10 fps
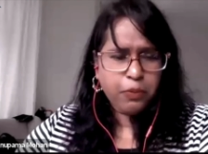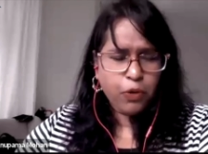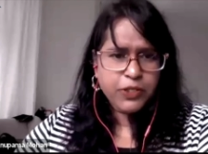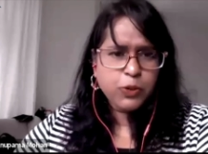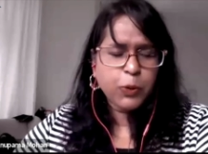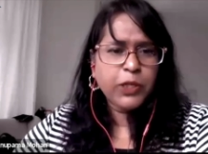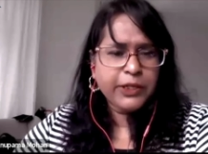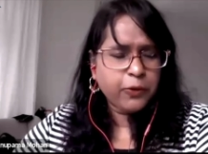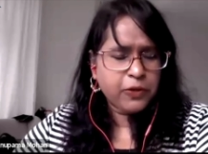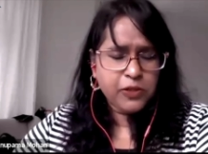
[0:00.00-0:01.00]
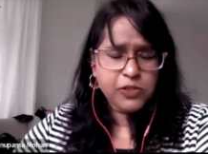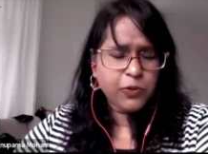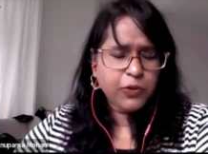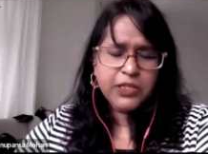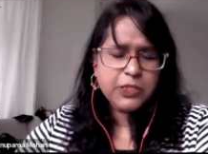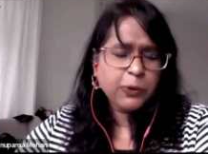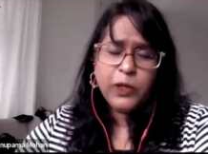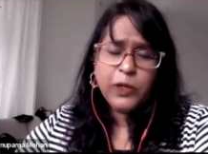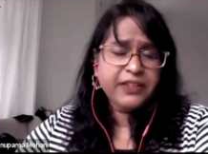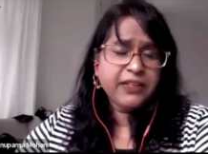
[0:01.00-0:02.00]
boys only or girls only
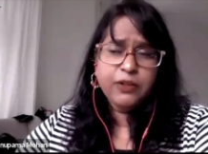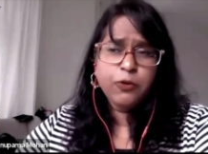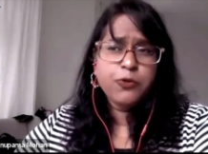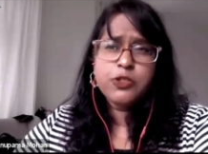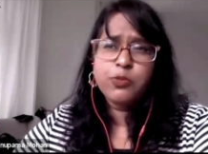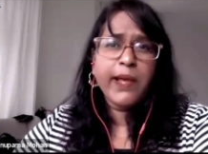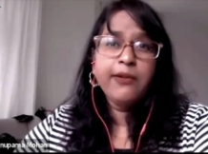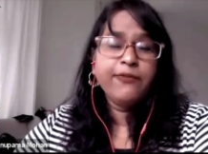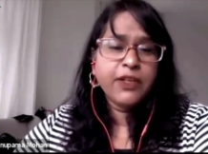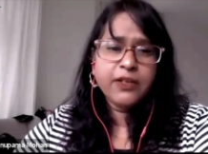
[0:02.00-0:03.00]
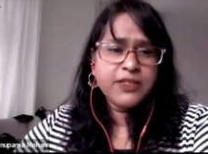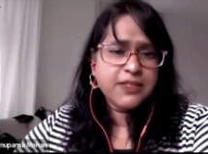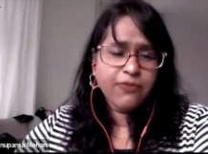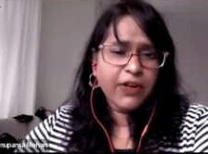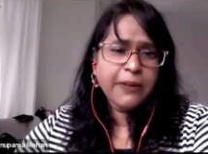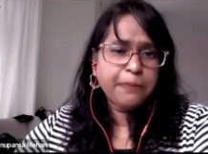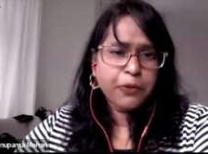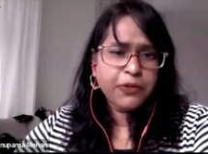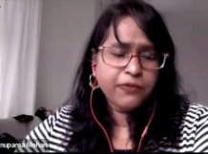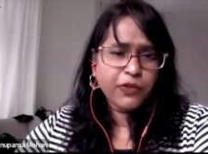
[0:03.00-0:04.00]
school i think in those 12 years is very
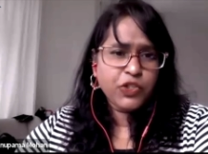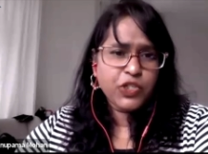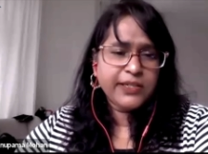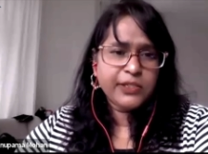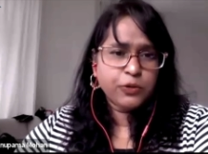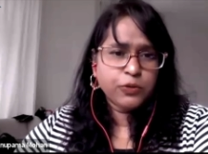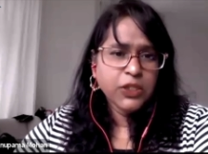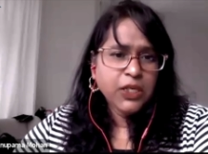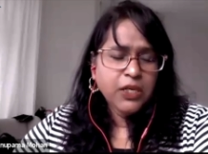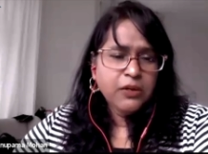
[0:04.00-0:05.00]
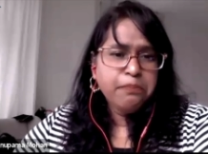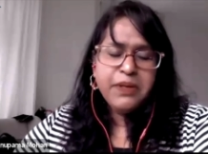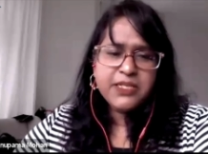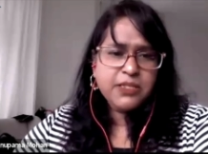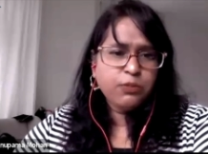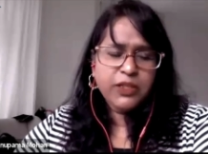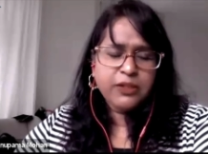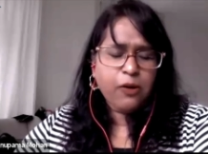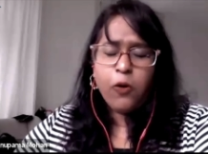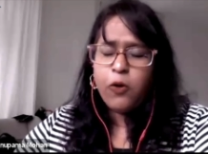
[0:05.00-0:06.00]
important for your child to mix
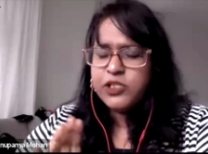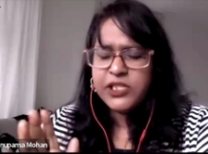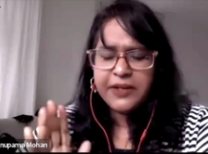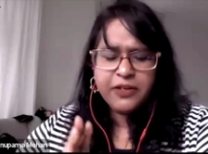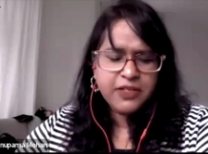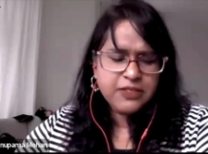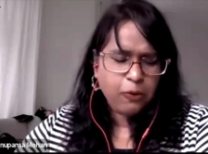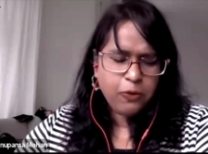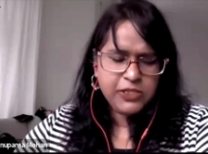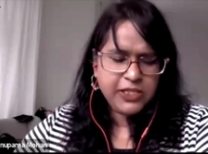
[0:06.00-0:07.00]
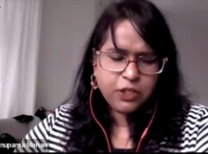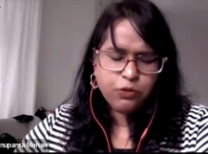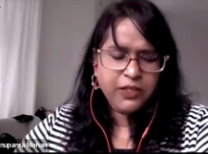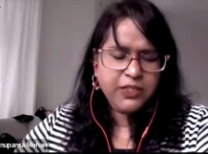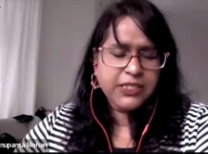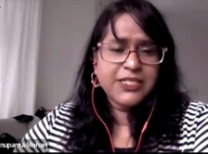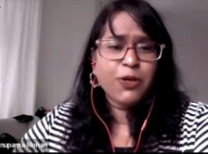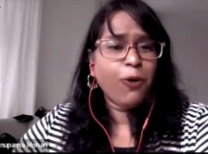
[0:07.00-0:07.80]
with all genders all sexualities